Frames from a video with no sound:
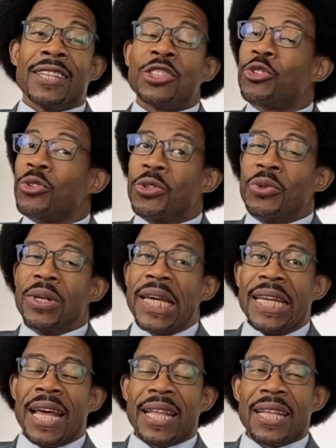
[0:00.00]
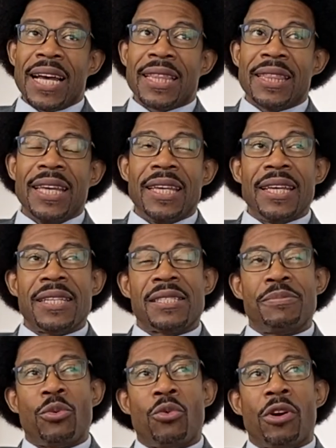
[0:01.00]
True, and I, I think
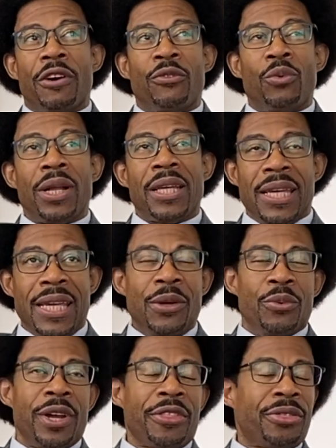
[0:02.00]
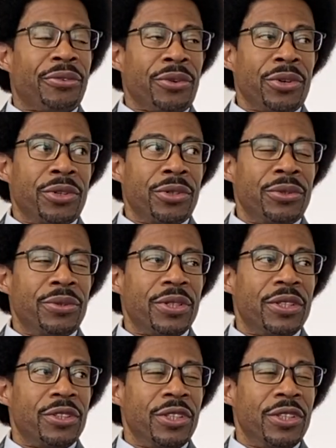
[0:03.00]
it's more of what he went through,